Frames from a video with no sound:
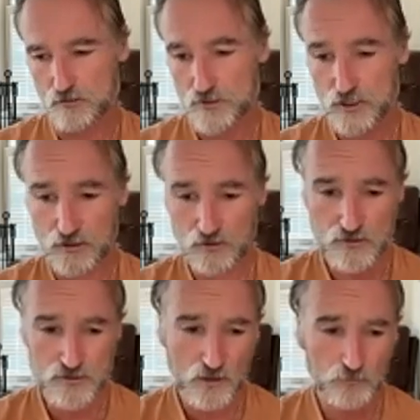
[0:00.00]
I'm taking
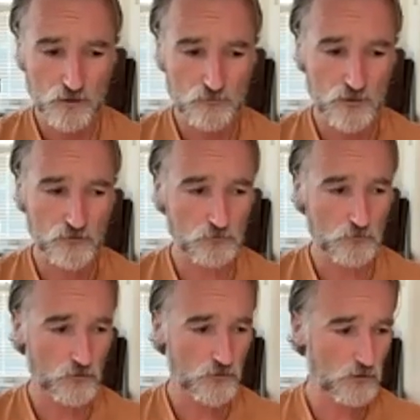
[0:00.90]
this supplements,
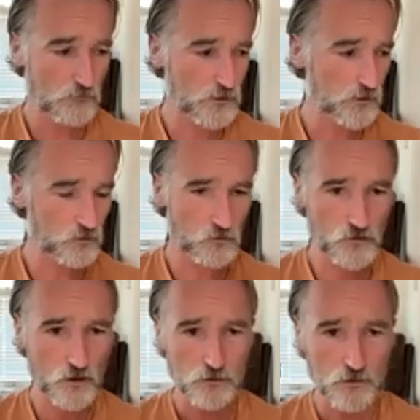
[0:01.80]
multi-mineral
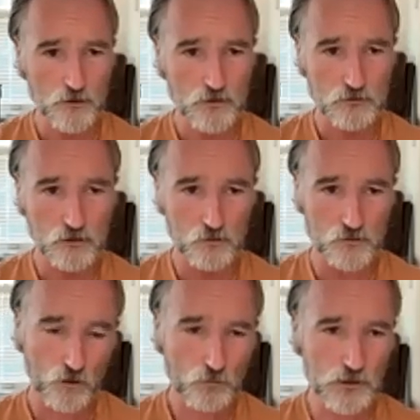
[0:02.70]
supplement. I
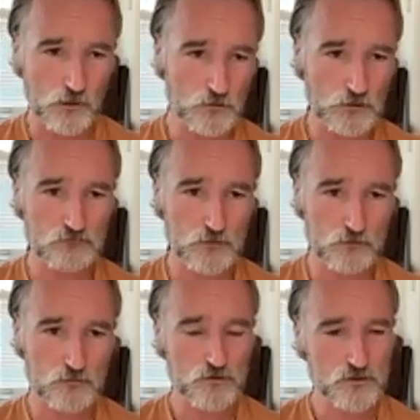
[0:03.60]
was hoping it would give me a
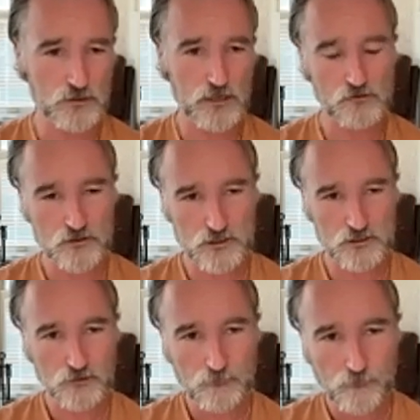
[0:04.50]
boost in
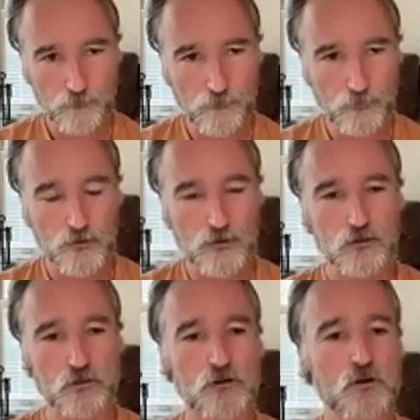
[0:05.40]
energy.
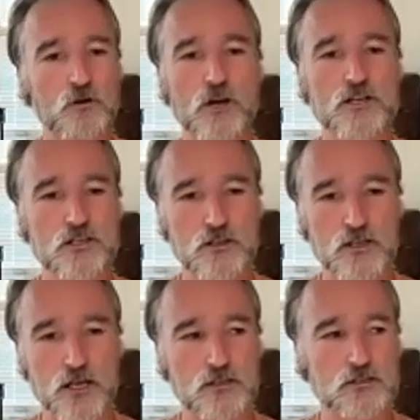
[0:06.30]
You never question
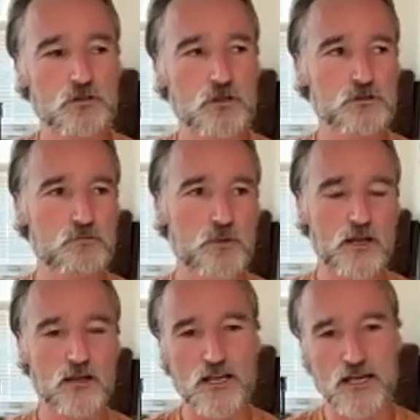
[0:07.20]
that you go to
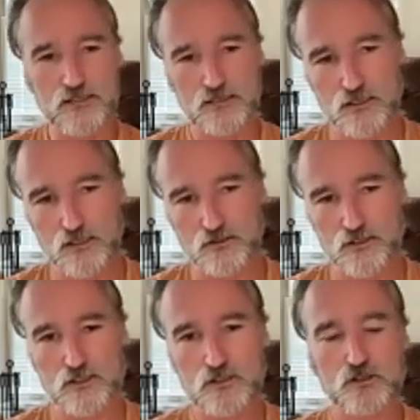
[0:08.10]
bed late,
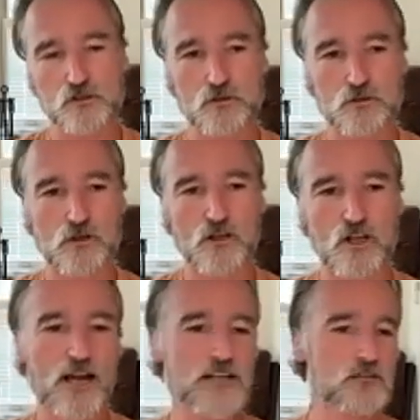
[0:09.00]
that your
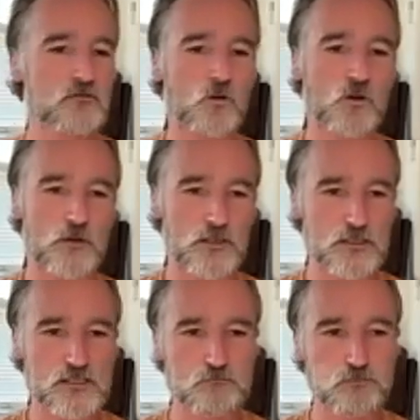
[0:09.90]
light environment
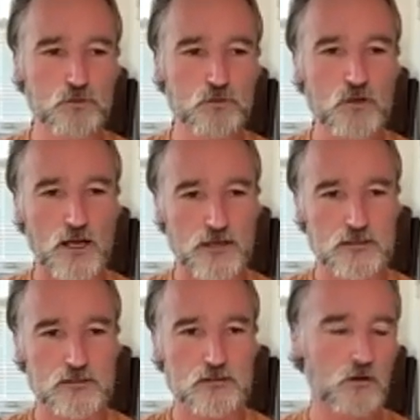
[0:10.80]
is blue
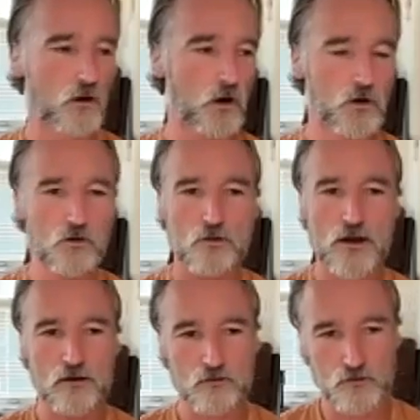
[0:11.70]
light all
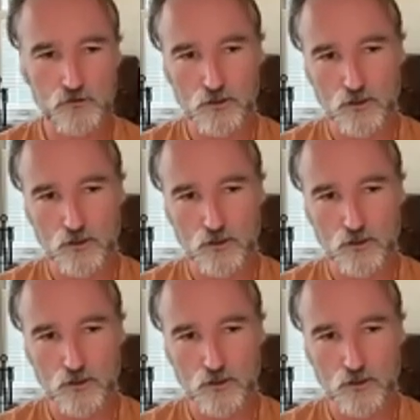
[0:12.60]
around,